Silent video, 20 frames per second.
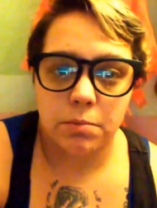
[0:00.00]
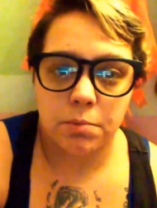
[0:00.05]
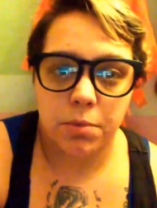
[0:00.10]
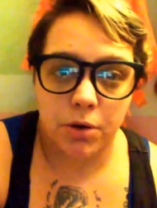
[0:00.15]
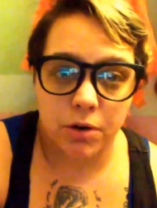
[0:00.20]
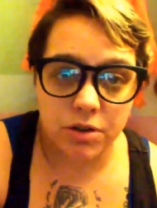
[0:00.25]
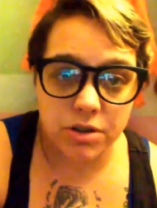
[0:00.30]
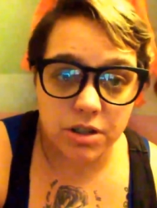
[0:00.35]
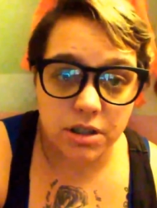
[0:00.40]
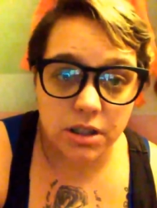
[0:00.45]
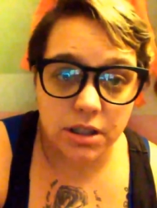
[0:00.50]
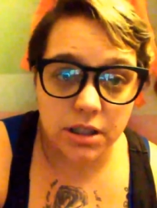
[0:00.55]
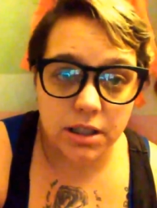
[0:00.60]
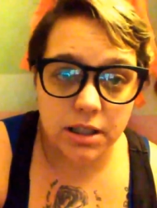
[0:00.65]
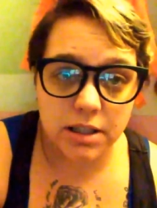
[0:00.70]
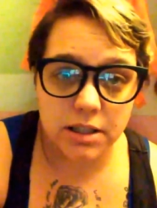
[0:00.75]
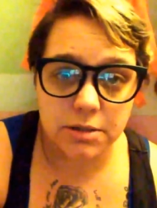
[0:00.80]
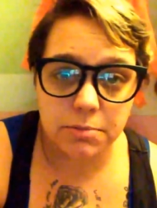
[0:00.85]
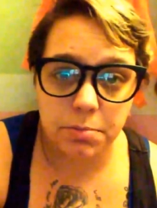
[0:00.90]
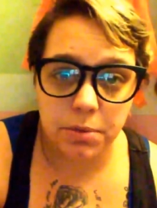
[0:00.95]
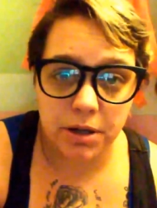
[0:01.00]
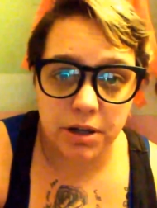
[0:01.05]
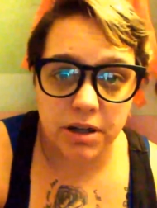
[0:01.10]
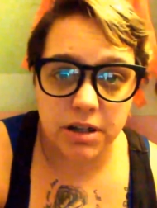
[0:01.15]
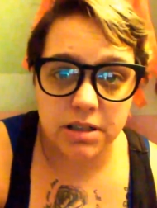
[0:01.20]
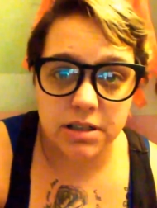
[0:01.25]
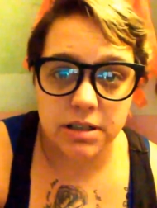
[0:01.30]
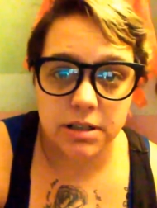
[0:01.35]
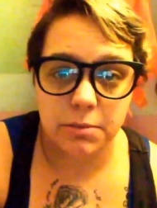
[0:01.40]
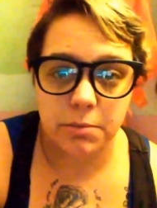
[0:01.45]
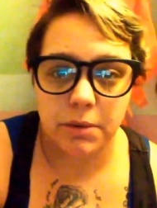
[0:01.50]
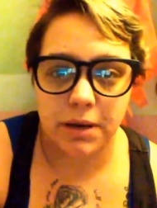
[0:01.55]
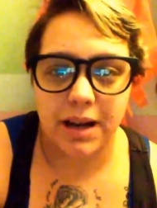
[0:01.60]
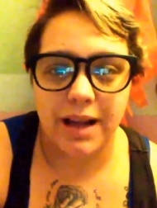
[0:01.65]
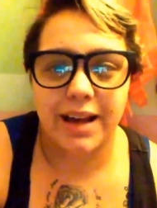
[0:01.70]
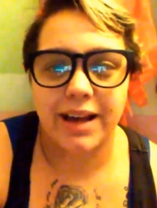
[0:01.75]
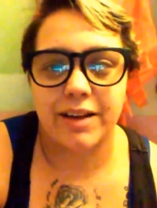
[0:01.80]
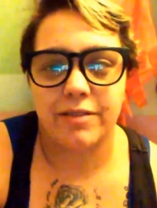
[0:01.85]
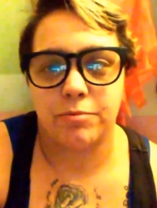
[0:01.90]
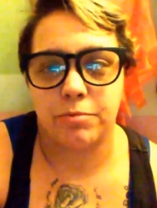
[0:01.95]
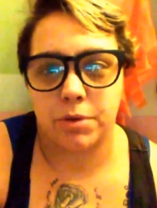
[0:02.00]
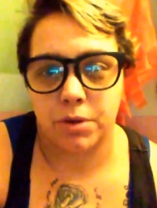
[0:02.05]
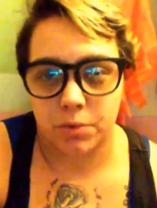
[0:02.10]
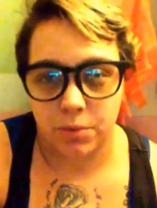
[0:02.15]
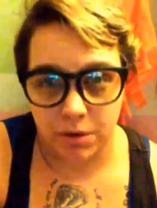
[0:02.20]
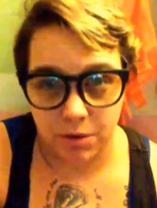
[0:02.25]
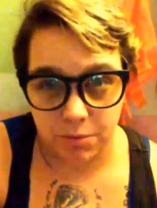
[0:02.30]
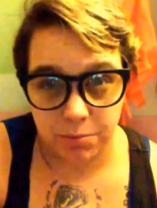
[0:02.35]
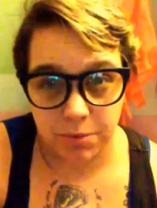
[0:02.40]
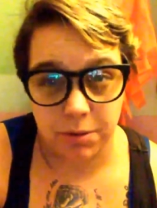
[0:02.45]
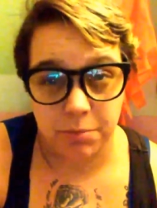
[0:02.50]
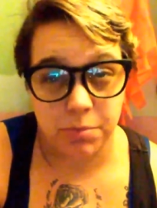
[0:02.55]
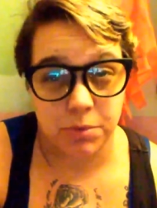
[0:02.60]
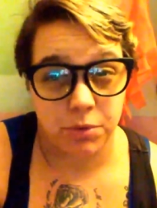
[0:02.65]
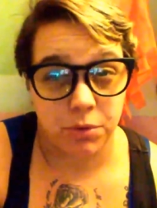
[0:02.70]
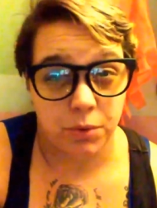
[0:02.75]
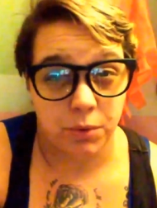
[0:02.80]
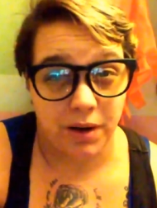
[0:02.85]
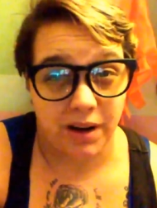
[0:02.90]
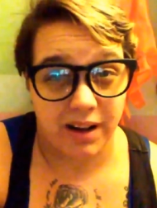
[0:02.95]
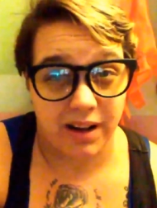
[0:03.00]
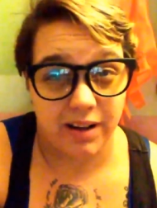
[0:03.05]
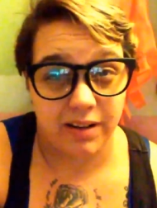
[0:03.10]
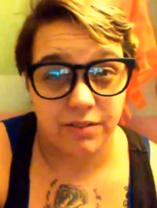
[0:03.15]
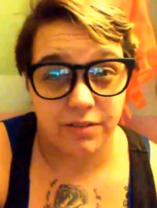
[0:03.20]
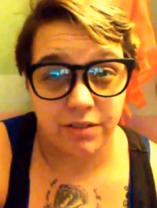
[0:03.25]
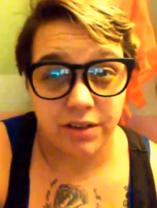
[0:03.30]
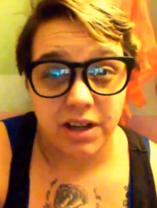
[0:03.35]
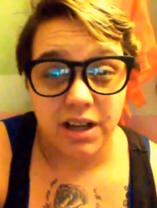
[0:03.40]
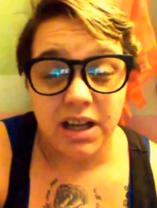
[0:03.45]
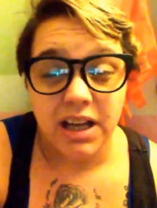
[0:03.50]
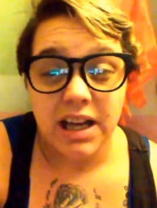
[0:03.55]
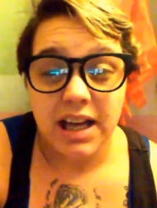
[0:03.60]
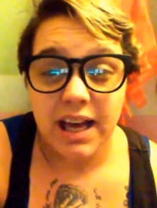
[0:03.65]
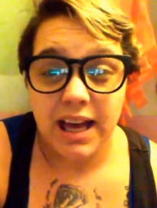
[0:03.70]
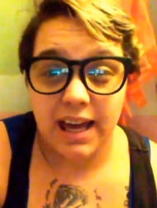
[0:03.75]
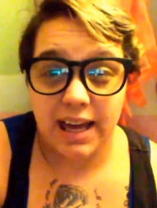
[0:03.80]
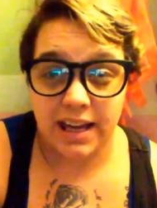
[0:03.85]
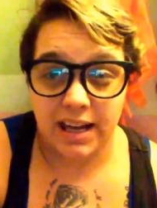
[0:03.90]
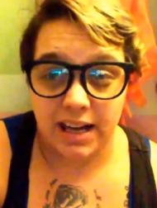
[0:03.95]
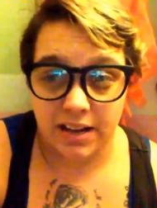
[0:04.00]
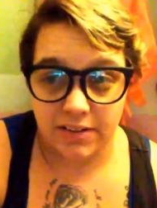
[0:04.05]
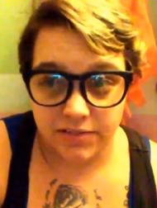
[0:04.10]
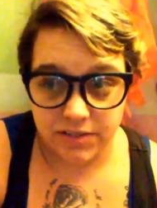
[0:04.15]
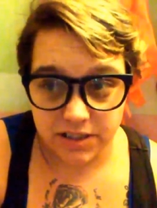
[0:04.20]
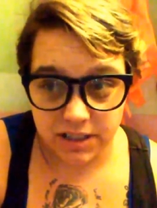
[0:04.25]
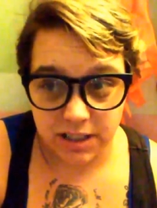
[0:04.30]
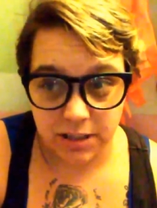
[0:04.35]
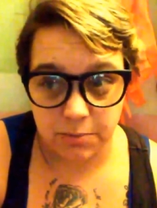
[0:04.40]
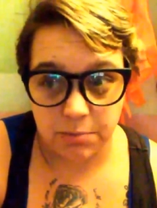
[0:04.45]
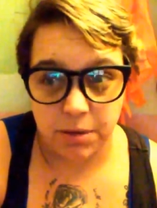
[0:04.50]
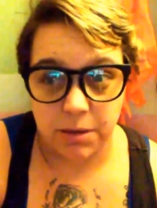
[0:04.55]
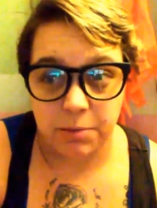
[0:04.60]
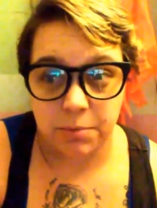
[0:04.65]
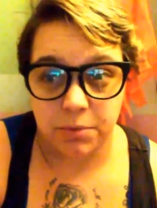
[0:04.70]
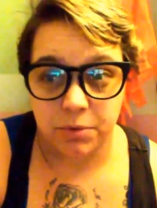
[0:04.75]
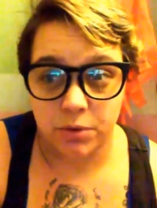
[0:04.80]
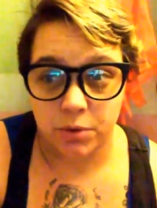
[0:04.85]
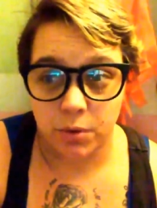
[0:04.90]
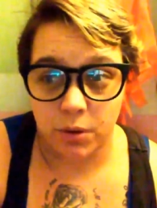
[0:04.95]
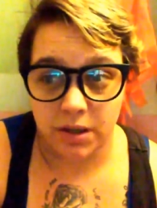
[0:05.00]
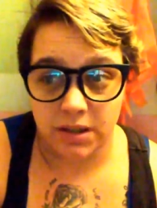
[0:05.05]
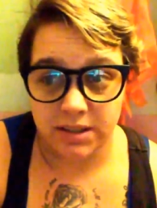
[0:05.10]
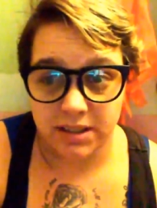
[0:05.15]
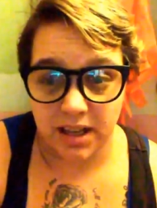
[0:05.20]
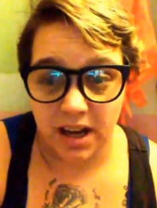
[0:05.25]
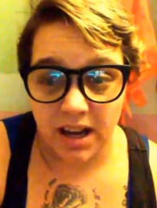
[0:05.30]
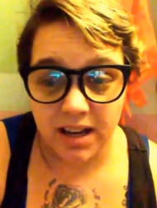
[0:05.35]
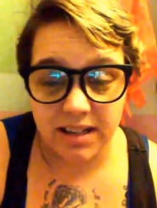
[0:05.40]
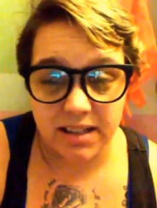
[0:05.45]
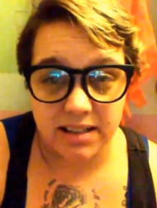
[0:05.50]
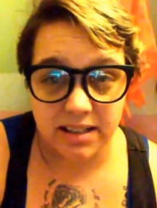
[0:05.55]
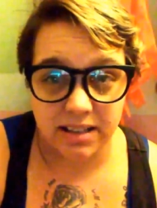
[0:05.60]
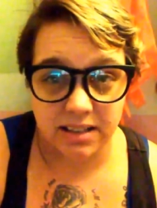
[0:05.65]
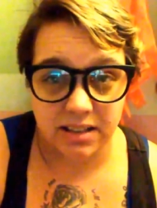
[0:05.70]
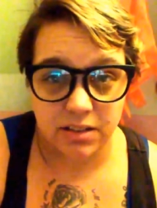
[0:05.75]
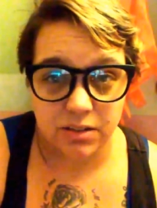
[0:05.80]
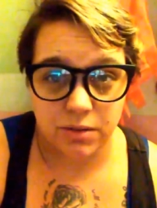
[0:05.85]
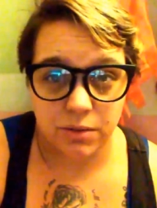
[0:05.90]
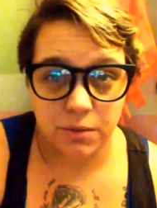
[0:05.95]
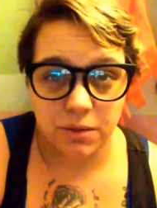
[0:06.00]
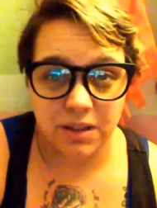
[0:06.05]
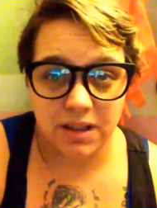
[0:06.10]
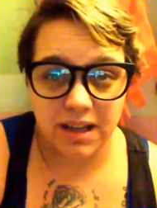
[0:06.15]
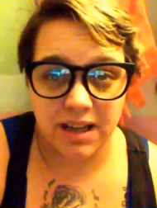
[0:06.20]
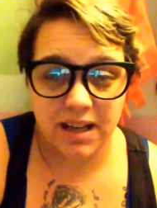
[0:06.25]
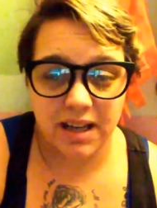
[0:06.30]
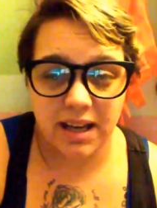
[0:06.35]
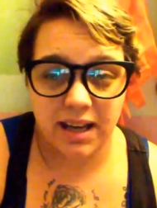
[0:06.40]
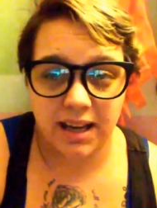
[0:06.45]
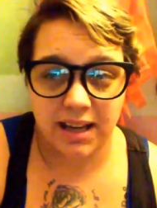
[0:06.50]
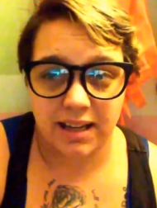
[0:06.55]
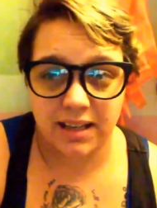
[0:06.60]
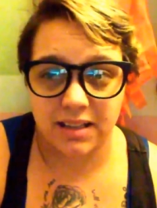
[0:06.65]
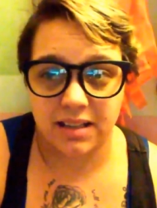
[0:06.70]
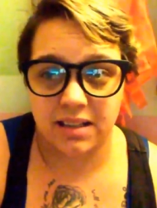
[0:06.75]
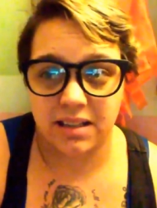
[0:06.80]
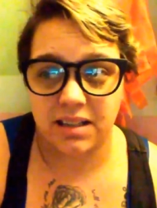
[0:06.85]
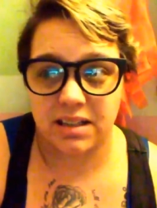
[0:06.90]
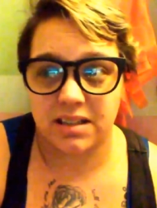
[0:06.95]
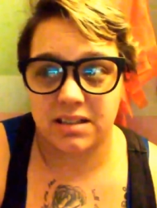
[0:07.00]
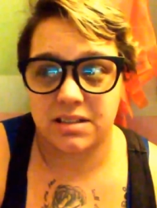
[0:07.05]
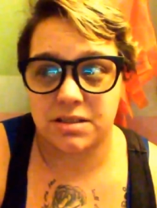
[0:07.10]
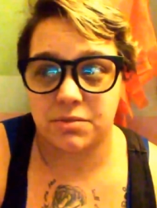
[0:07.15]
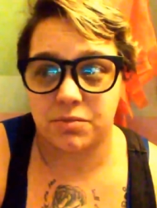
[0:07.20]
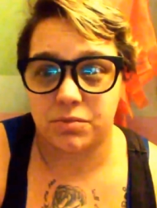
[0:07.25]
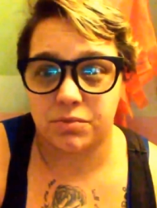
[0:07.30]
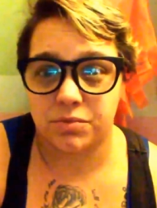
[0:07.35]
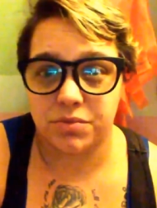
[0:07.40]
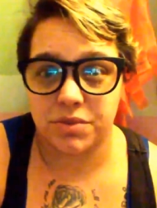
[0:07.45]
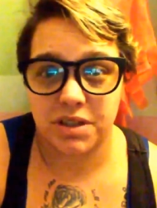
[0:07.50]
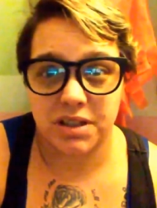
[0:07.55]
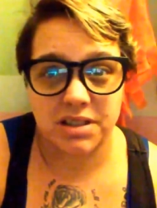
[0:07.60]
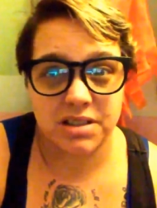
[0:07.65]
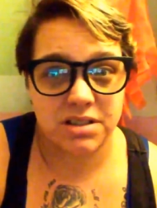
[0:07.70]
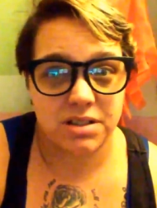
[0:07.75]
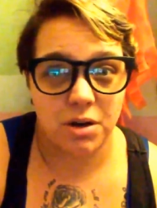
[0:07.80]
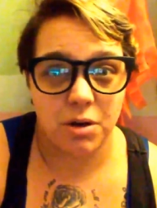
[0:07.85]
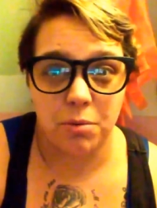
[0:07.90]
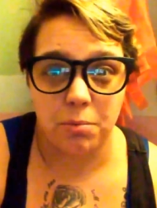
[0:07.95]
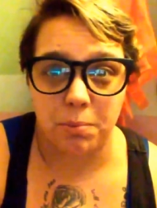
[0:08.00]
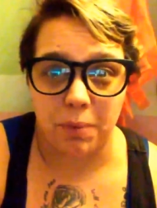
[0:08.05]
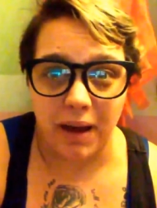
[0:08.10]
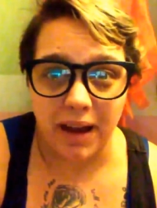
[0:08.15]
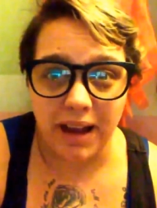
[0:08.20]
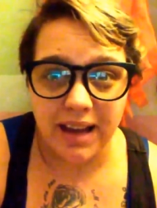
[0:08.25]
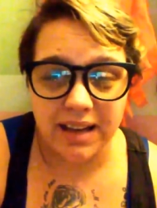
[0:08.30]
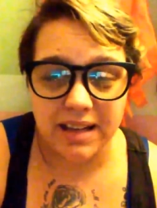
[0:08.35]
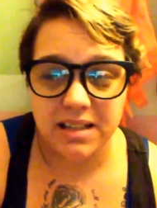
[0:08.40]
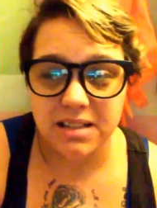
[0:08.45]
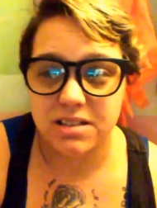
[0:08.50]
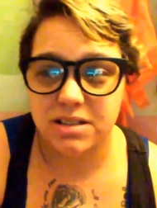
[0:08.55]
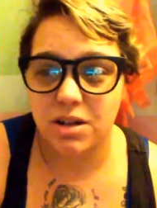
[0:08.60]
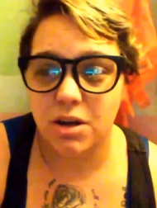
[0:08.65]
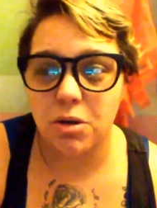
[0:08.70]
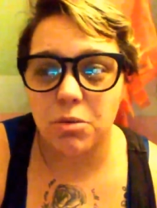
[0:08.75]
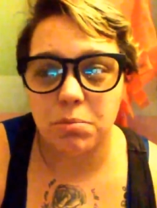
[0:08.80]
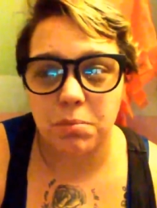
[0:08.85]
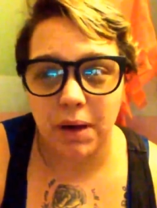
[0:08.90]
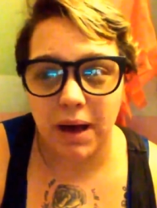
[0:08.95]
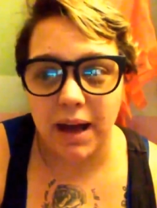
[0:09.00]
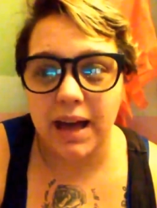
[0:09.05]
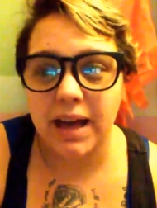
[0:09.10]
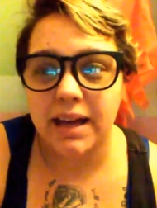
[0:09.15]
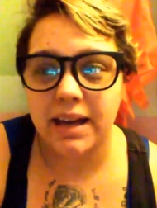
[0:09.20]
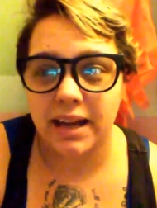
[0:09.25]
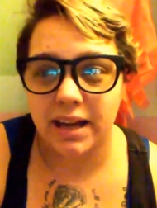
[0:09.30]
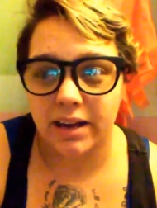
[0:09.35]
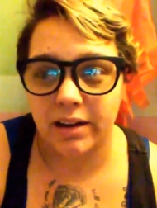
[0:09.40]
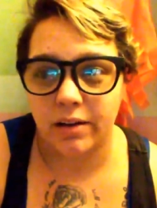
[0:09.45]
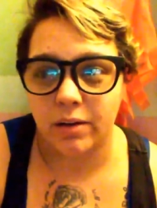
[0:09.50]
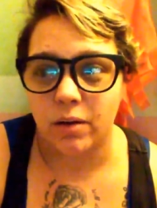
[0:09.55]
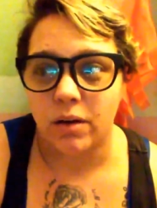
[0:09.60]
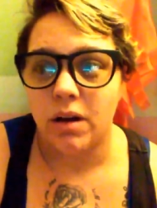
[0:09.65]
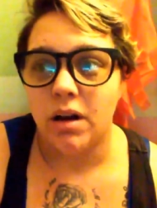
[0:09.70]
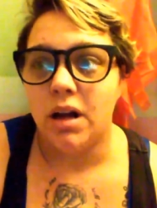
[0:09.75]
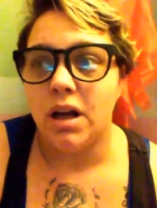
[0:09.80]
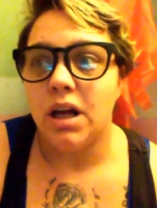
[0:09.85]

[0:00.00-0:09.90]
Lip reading: personally experienced it, but I have been around people who have. And I've seen people who has gotten addicted to it. And it's so bad. It's so bad how